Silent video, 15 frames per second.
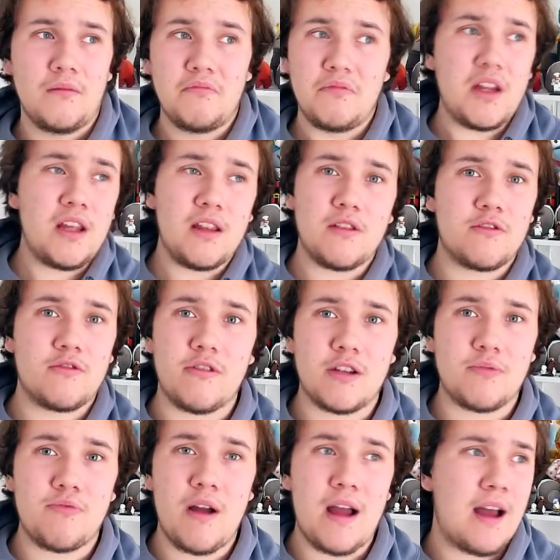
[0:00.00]
Neither is
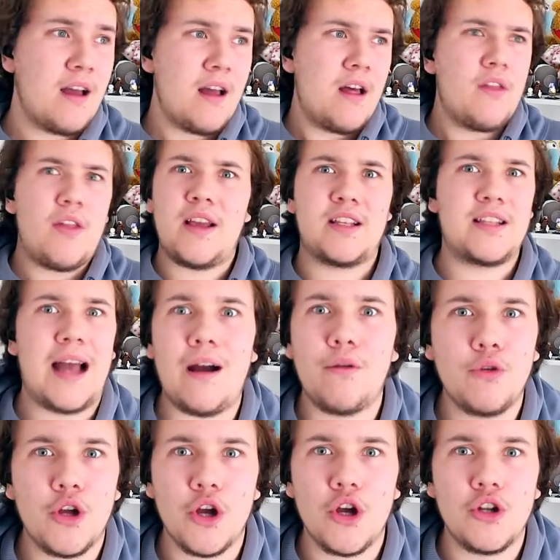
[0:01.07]
Chris Pratt. They
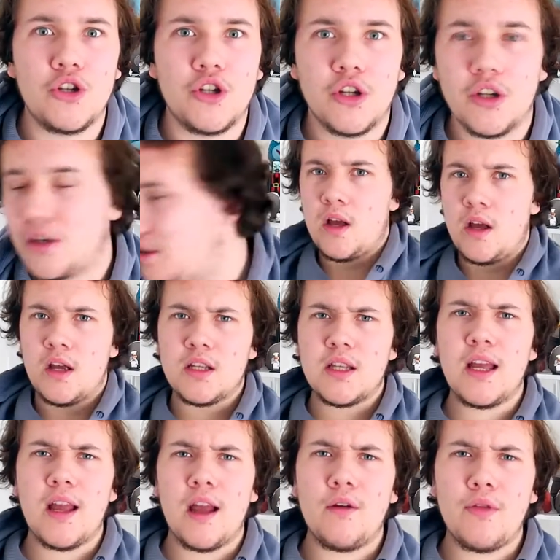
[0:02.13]
sound good. So
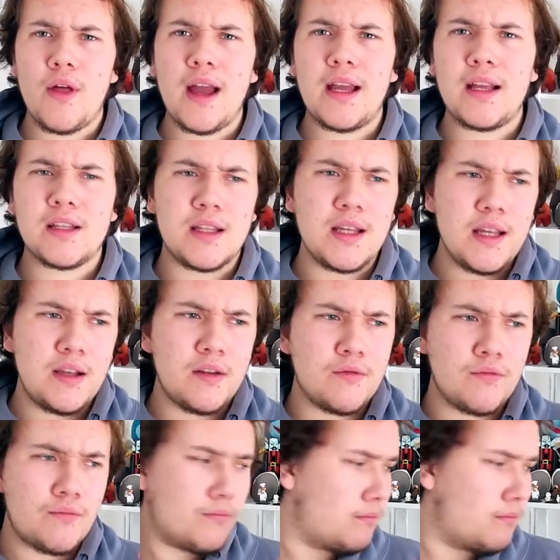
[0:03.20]
there you go. That is the.